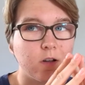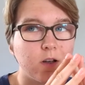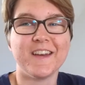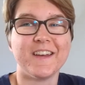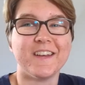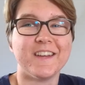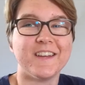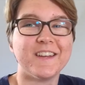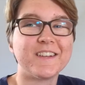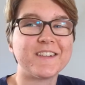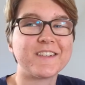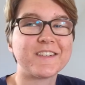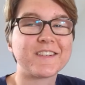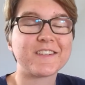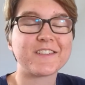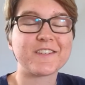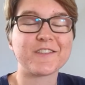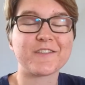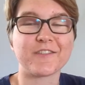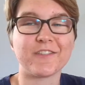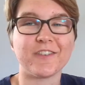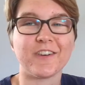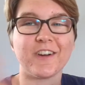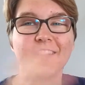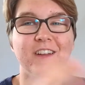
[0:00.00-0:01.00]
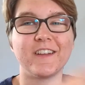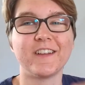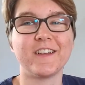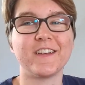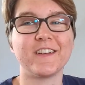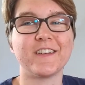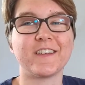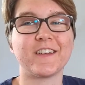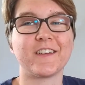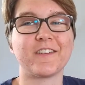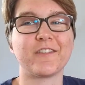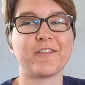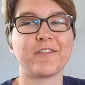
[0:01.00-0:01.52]
Here's finally
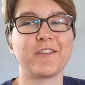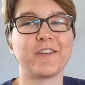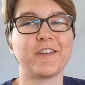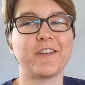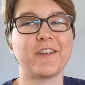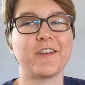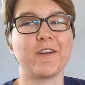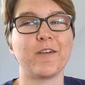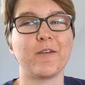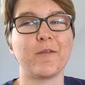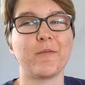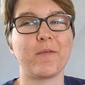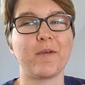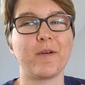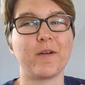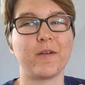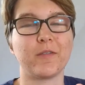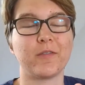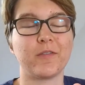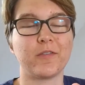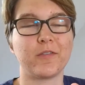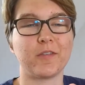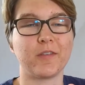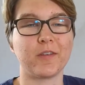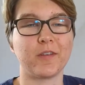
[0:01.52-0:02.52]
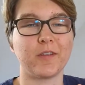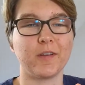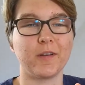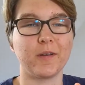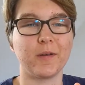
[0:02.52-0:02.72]
that video about